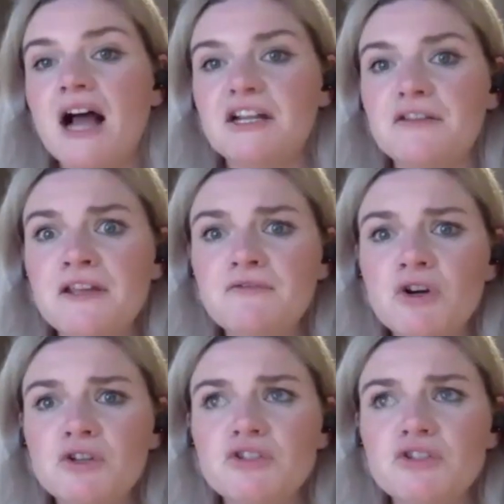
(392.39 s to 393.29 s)
And I think you've
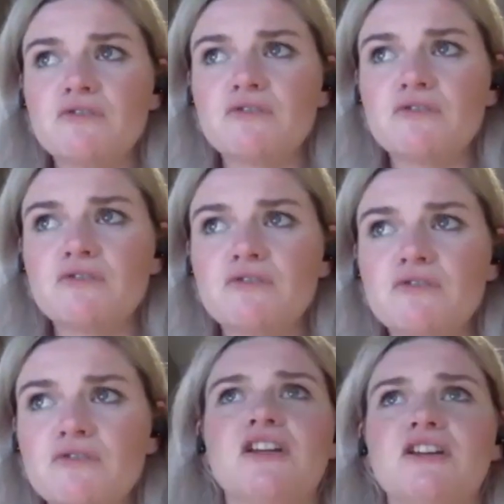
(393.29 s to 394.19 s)
got to
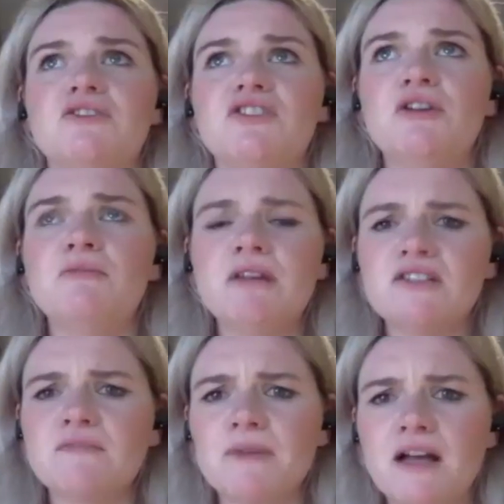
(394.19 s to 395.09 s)
remember actually
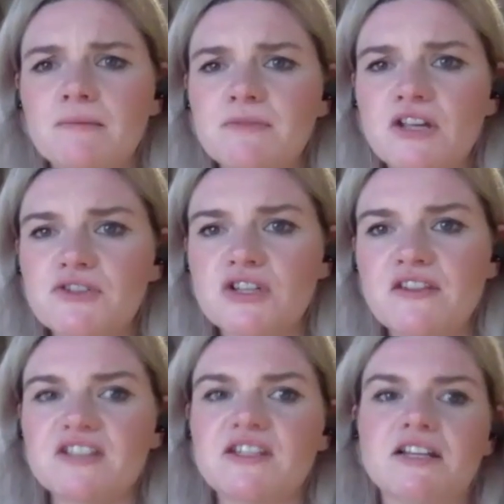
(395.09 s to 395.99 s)
consumers have become
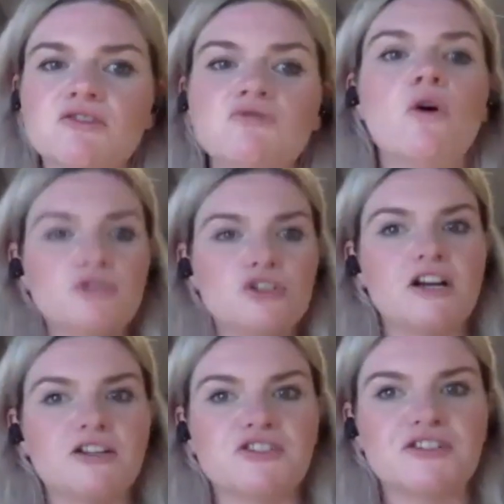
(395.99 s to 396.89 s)
used to this. It's not
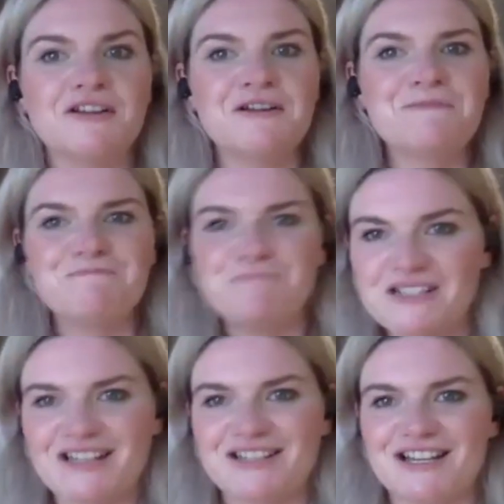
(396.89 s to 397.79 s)
just
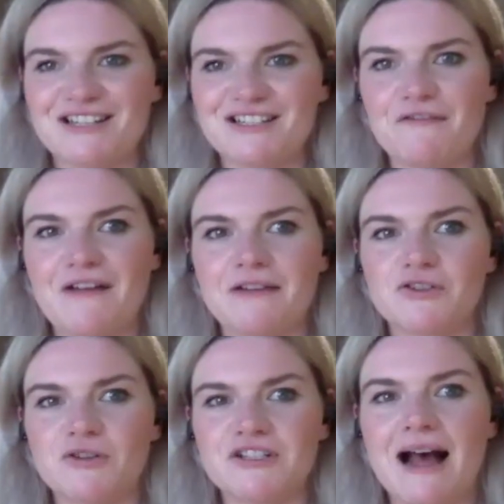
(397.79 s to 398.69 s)
businesses that have had
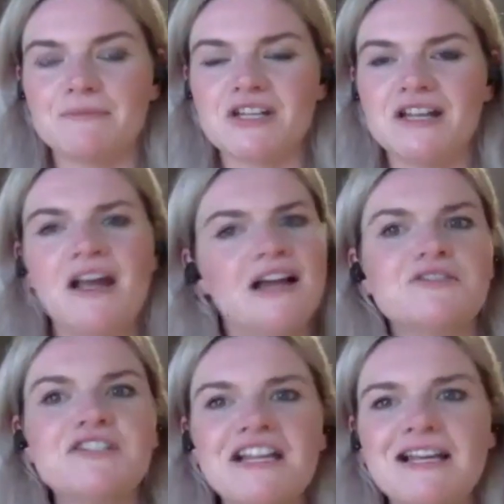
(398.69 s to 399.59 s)
to adapt. And
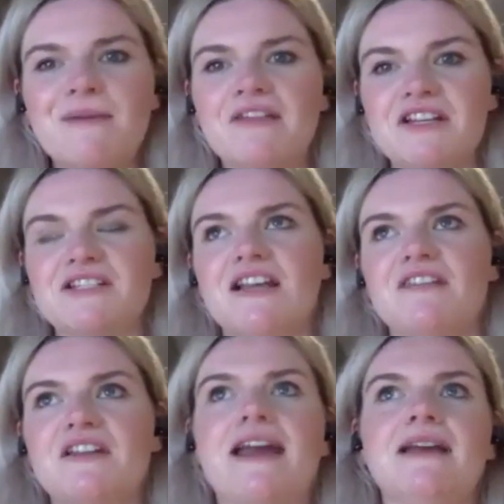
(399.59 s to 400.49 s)
I was thinking about this the
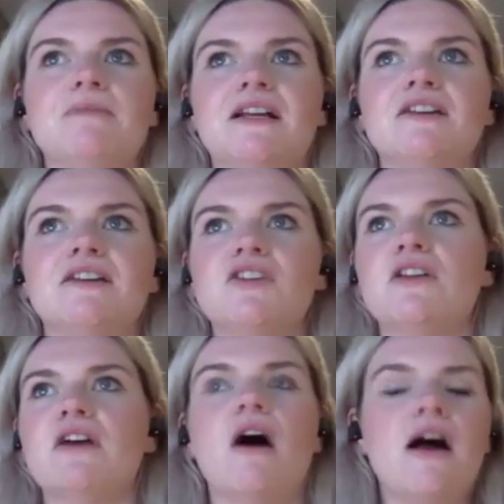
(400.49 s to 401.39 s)
other day because, you
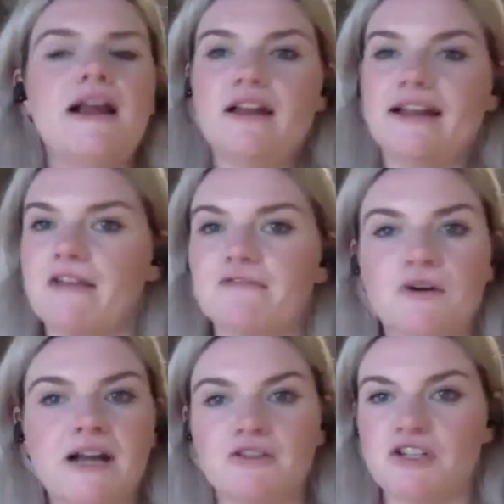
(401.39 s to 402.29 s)
know, I, like
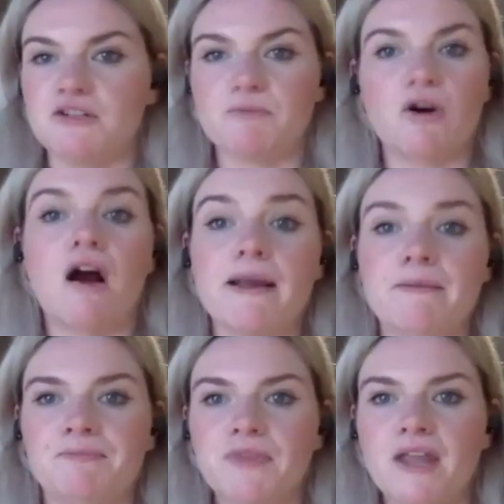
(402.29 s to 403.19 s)
everyone else, use Prime.